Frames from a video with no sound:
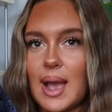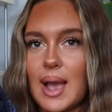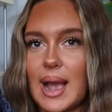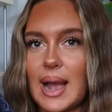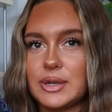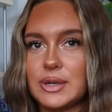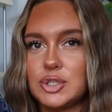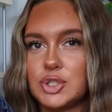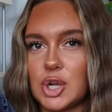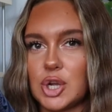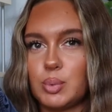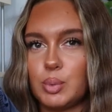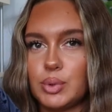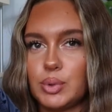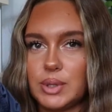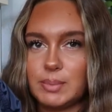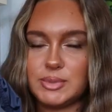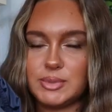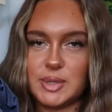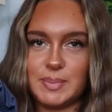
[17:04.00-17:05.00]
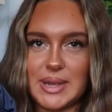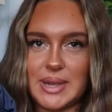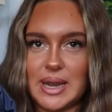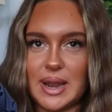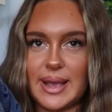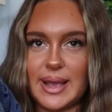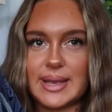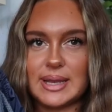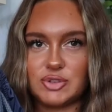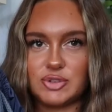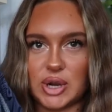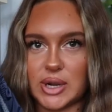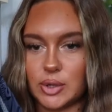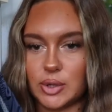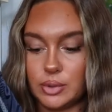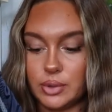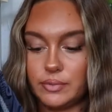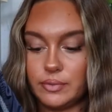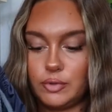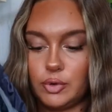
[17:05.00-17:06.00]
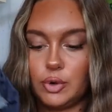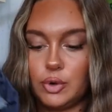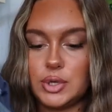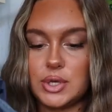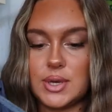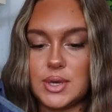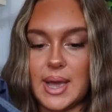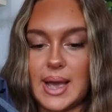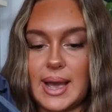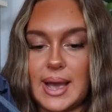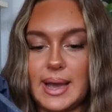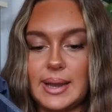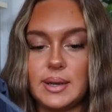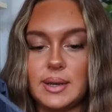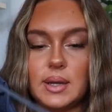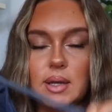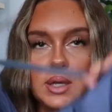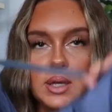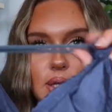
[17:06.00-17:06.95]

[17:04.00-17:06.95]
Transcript: and you don't want them to be like dragging on the floor, you can